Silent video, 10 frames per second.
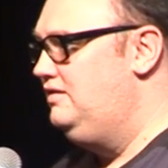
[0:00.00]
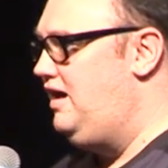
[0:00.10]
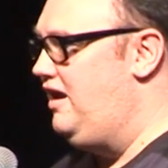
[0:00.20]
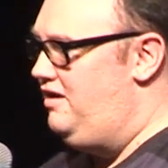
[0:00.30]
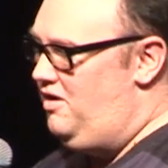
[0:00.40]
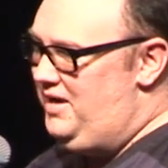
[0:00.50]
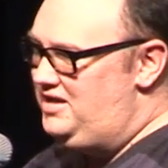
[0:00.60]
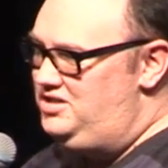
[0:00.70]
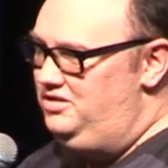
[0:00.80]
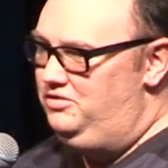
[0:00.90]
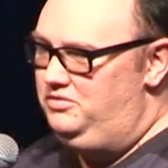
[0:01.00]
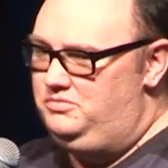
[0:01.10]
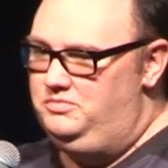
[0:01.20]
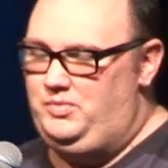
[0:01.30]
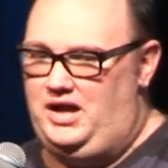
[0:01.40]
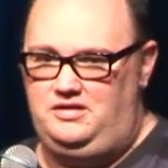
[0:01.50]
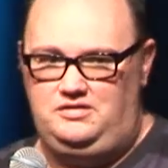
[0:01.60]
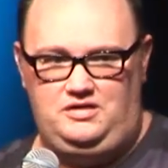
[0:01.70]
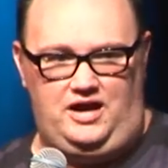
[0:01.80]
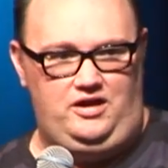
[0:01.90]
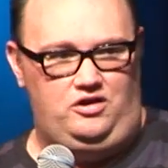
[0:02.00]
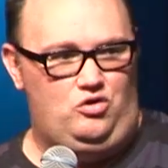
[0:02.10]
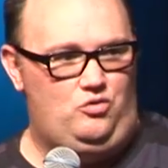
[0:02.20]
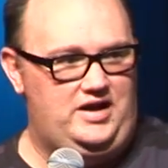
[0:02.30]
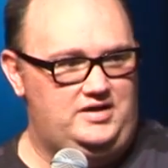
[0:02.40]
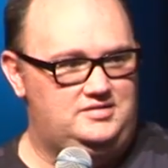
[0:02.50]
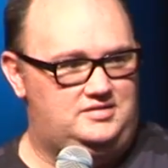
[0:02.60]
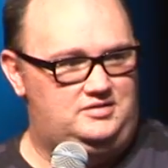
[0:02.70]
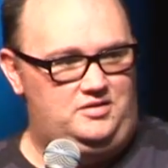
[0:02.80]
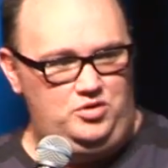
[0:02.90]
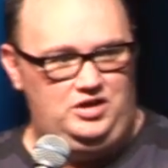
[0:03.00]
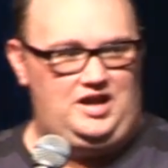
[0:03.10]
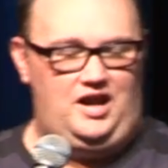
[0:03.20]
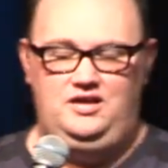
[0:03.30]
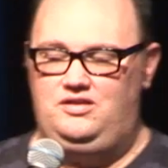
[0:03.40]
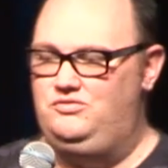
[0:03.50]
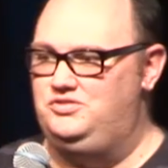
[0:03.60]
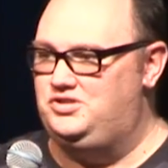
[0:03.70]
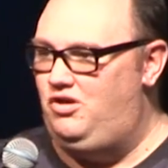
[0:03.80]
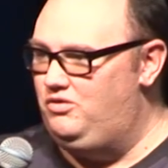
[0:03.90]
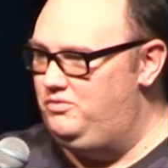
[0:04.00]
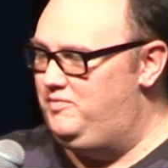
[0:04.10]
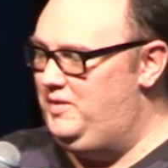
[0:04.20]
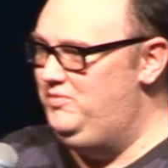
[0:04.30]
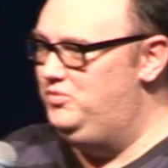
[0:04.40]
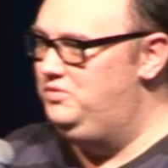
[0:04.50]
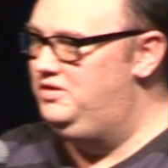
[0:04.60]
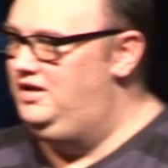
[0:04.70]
I don't know about you, but I don't always communicate through song with people.